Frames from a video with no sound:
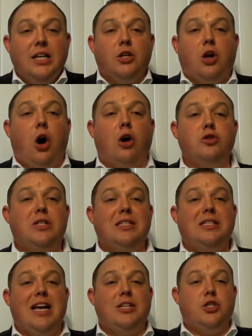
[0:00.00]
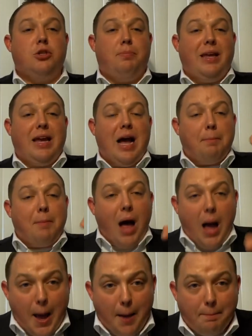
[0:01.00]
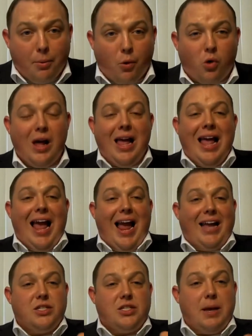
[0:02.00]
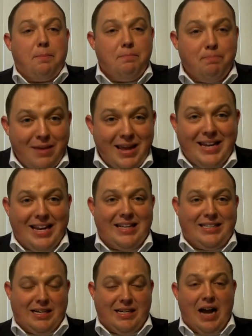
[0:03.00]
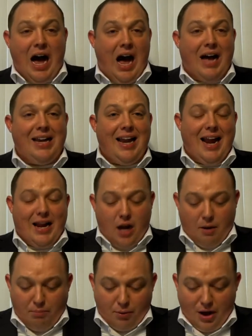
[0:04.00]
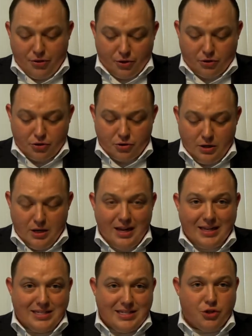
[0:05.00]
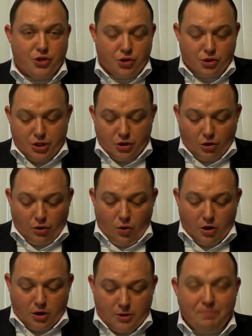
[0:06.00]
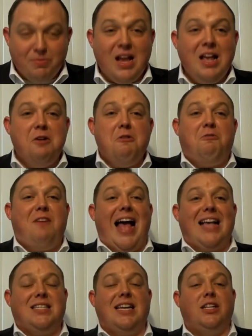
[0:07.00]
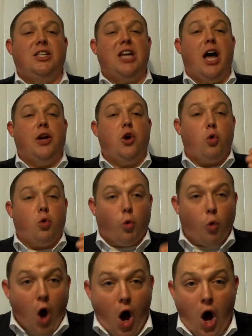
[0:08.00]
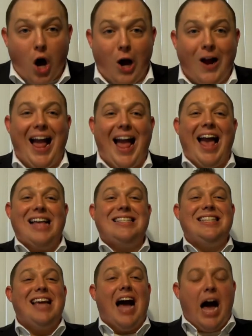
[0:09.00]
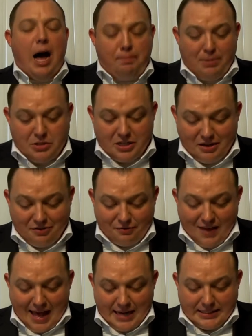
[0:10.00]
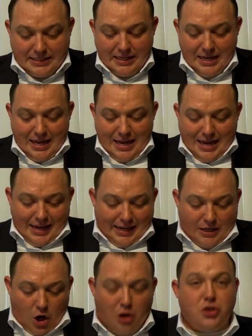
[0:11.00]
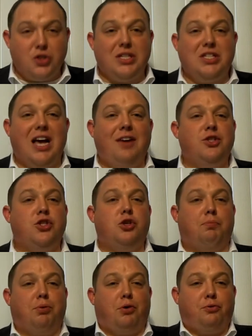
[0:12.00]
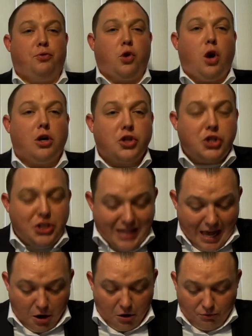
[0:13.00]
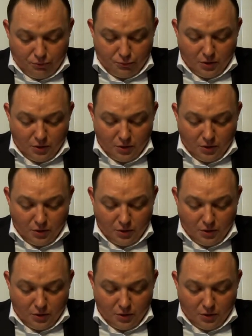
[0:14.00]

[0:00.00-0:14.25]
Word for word: causes us to become humble and submitted to God and our brothers and sisters in the Lord. Fasting done wrong has the opposite effect. It causes us to prefer ourselves